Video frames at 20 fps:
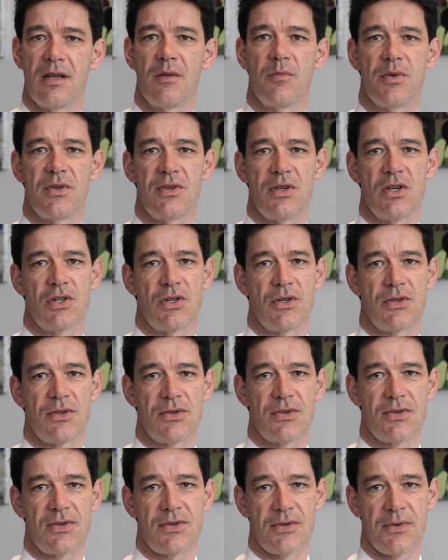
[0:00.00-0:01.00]

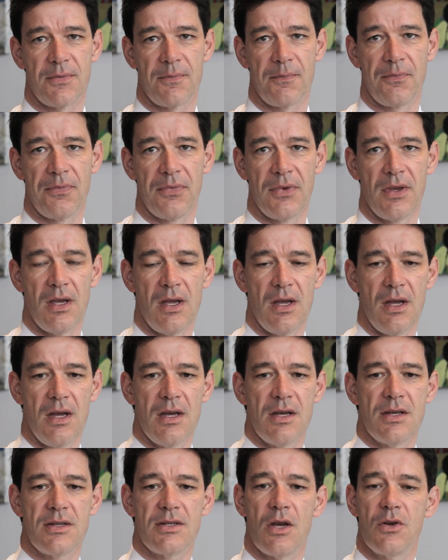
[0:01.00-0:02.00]
positions.
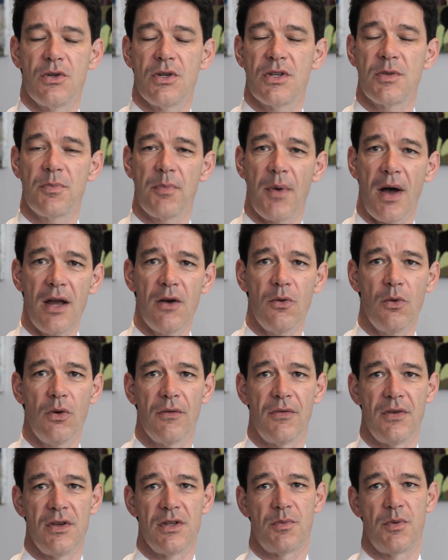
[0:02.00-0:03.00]
So despite all
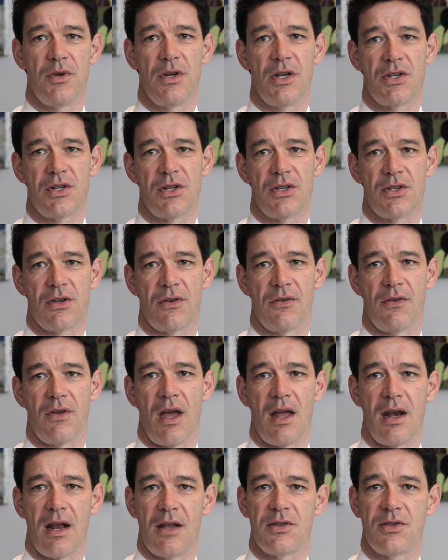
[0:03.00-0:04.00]
of these predictions
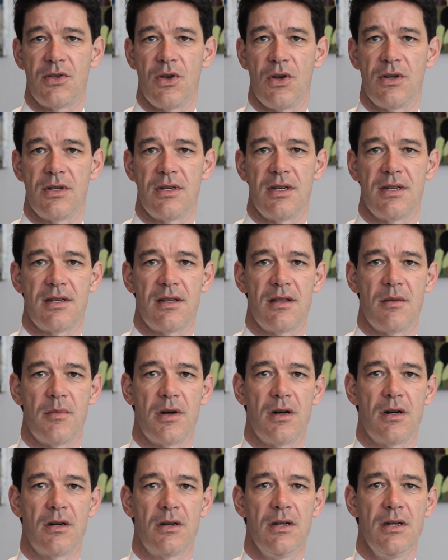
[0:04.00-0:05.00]
and uncertainties in the
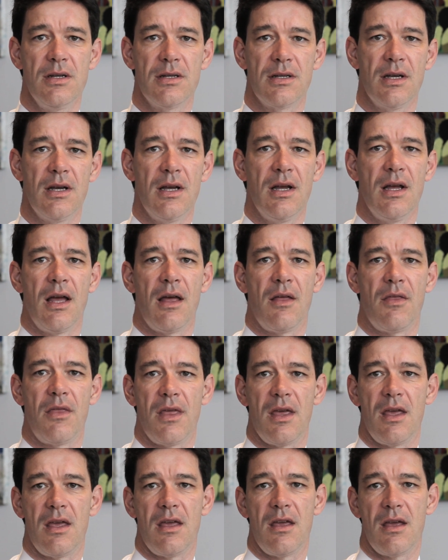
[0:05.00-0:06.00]
market,
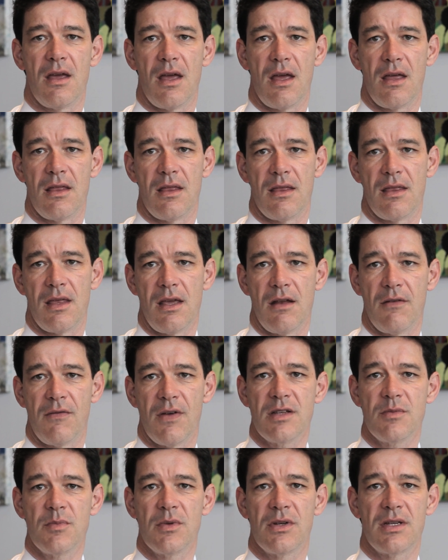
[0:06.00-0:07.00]
the
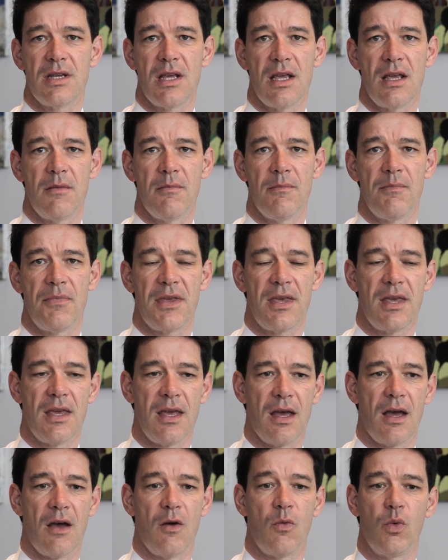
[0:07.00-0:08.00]
investment team
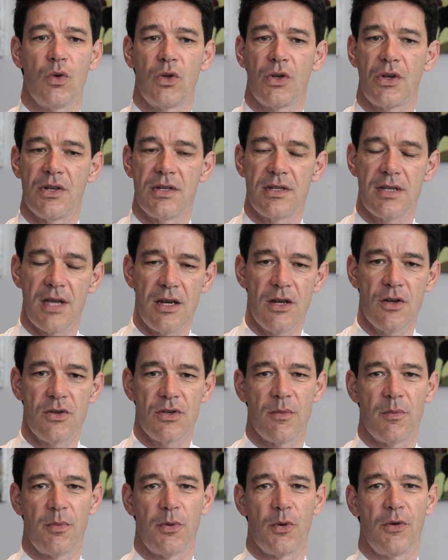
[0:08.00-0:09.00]
here will continue
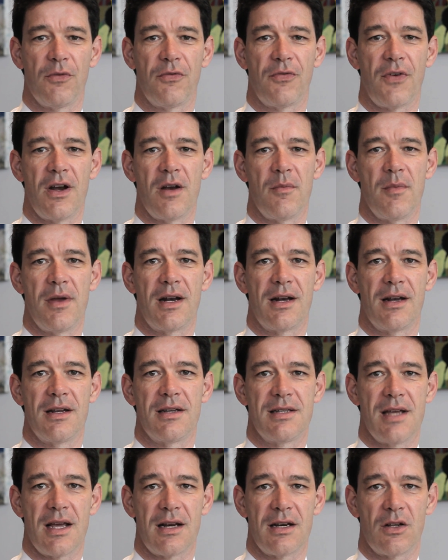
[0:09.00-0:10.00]
to employ fundamental
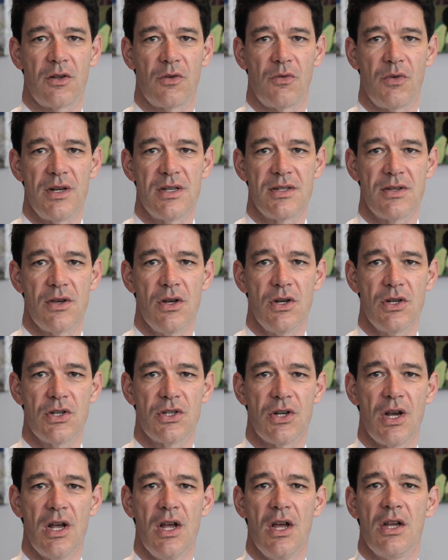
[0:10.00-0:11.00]
and technical
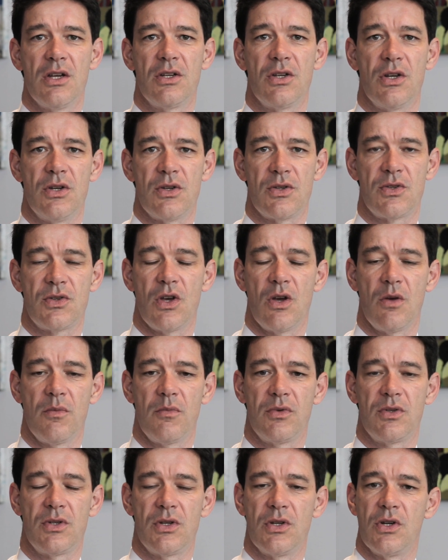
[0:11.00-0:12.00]
research to
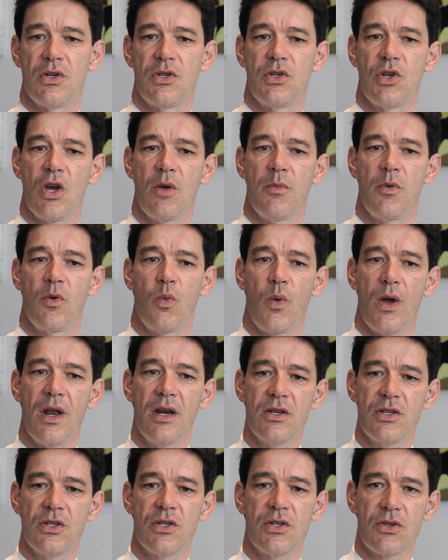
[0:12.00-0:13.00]
determine
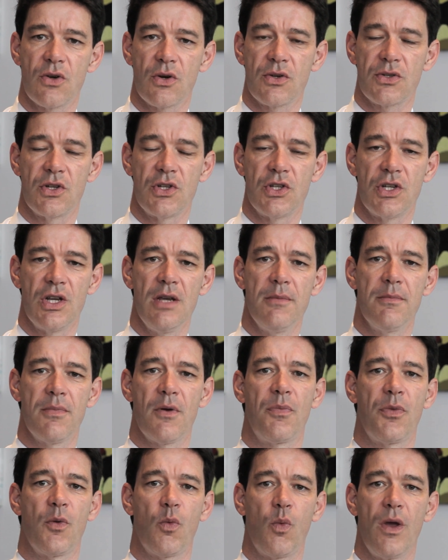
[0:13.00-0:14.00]
when stocks are cheap,
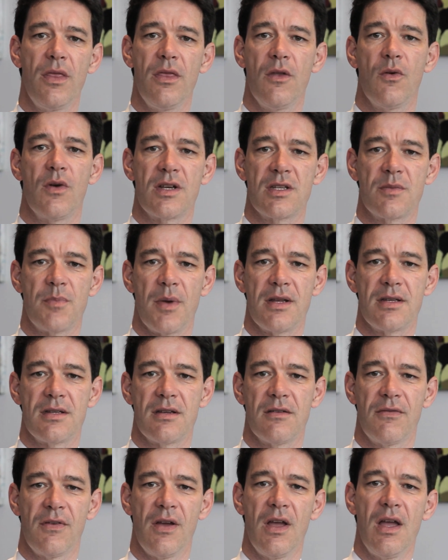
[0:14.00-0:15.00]
when they're
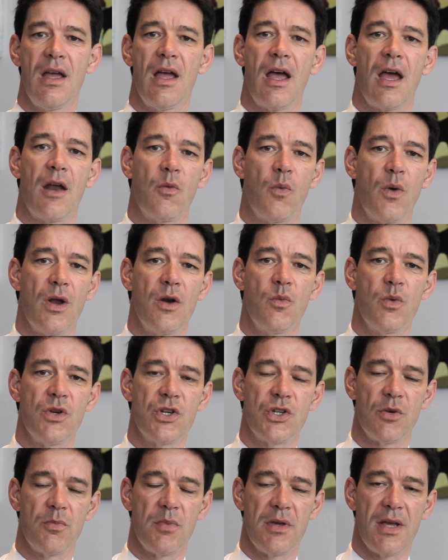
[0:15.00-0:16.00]
expensive, and when we
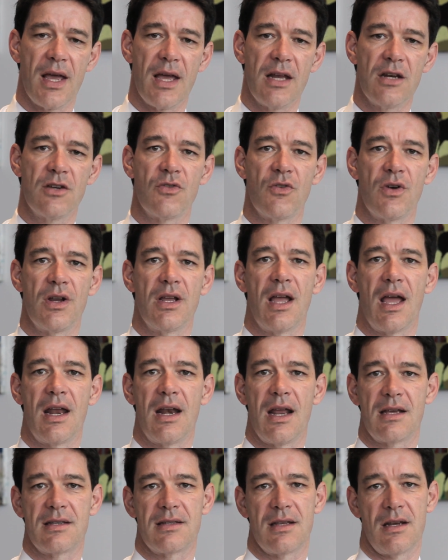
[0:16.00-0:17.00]
should be entering and
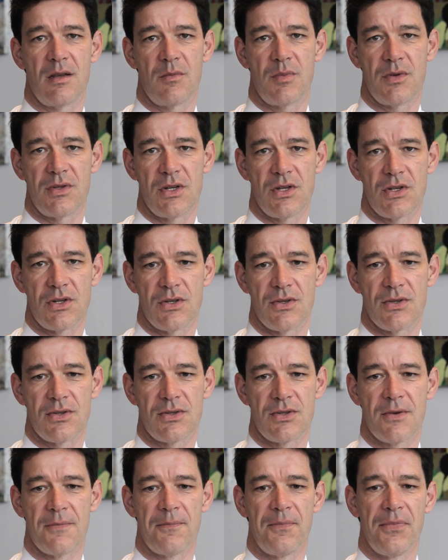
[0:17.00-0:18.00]
exiting
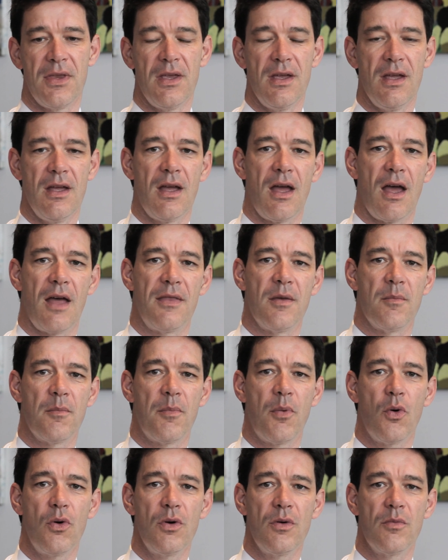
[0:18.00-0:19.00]
positions. An
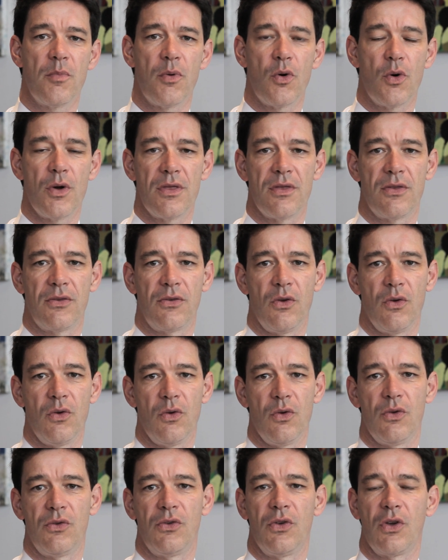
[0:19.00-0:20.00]
important point
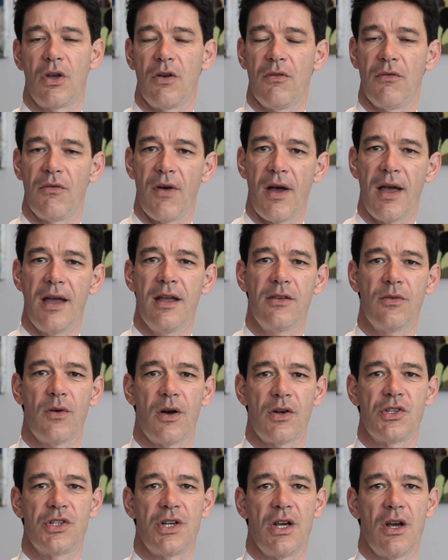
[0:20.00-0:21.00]
to convey to
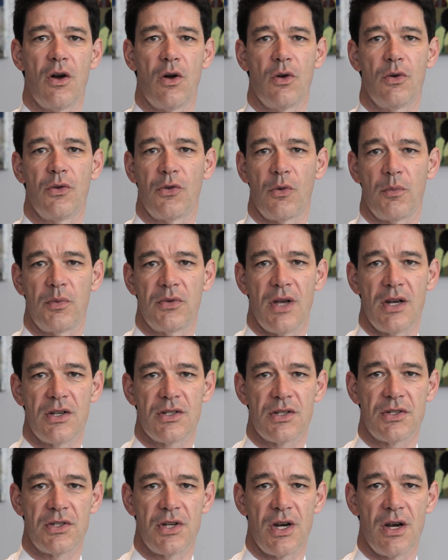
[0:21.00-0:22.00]
our shareholders or
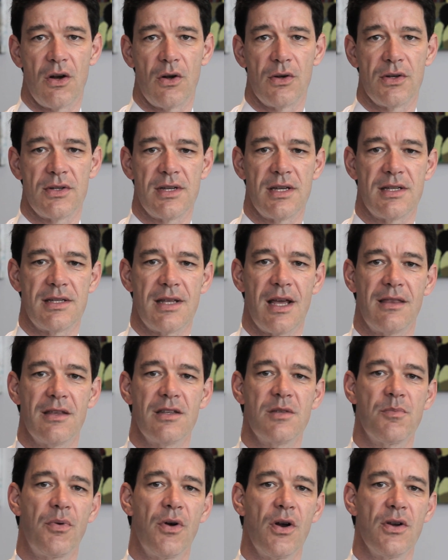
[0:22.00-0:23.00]
potential shareholders is that
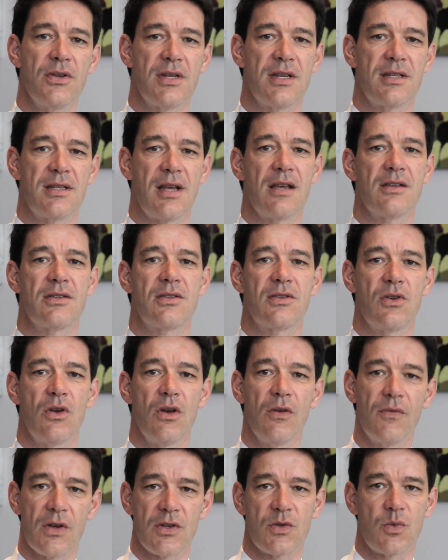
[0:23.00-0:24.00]
this process has
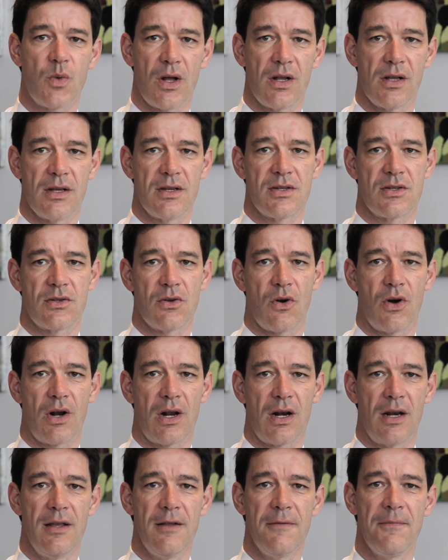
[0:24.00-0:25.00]
served us well
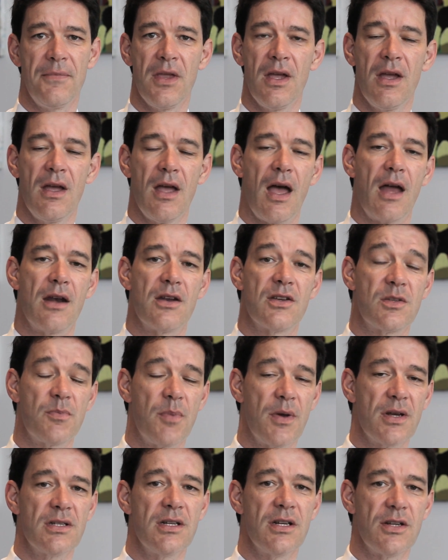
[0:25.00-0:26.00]
historically, and
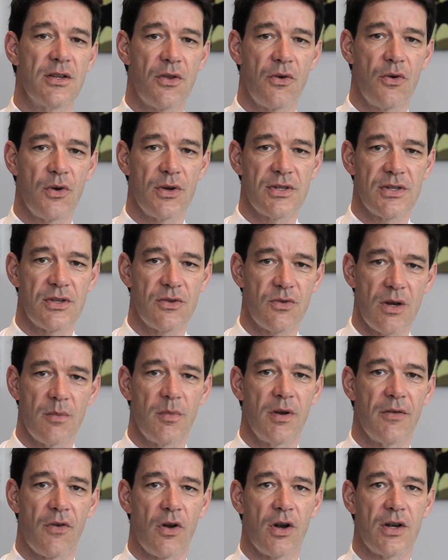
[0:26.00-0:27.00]
especially through
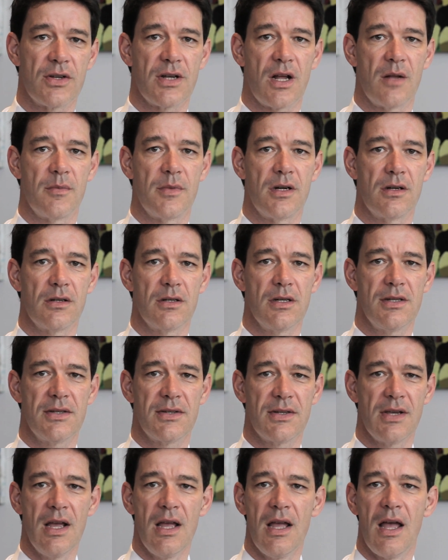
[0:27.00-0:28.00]
extremely volatile
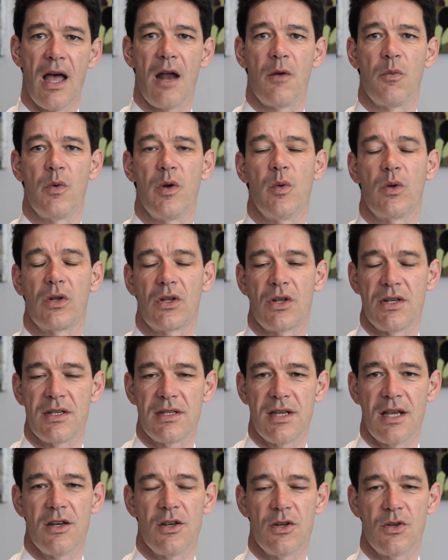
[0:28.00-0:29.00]
markets, and we will
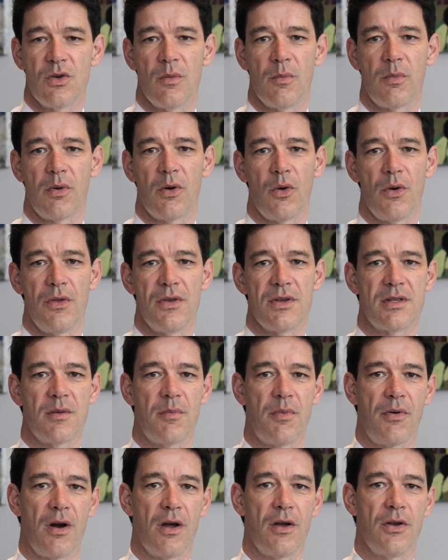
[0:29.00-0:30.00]
continue to employ this
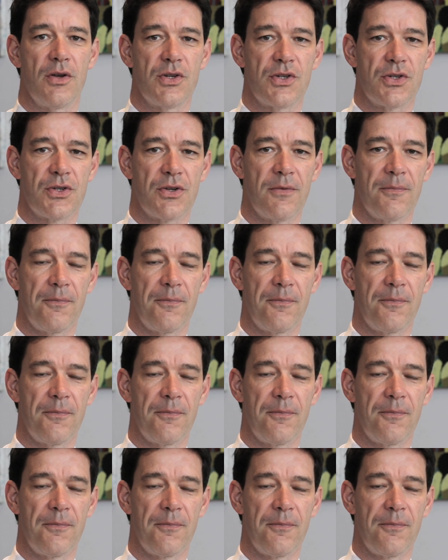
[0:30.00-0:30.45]
approach.